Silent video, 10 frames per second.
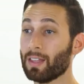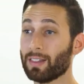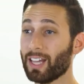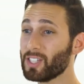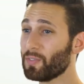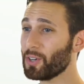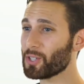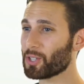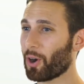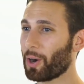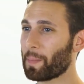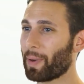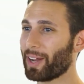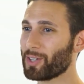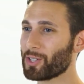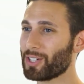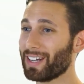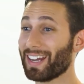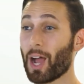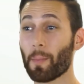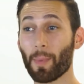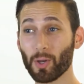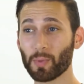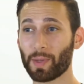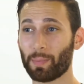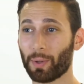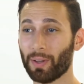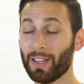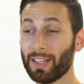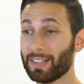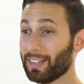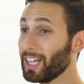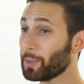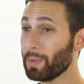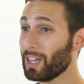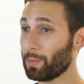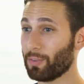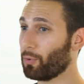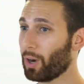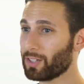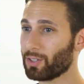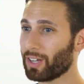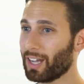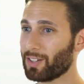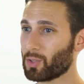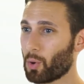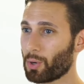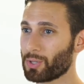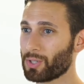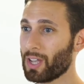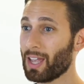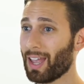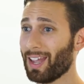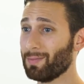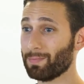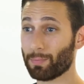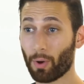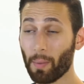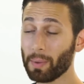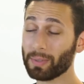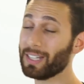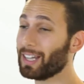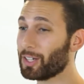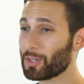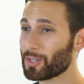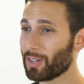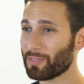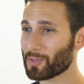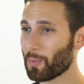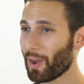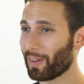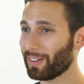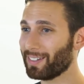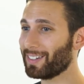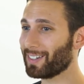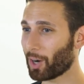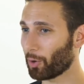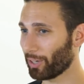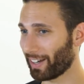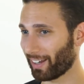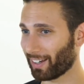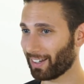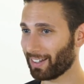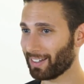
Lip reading: Let's first start by understanding how most people, like me before I took Anna's course, and probably like yourself as well, are reading.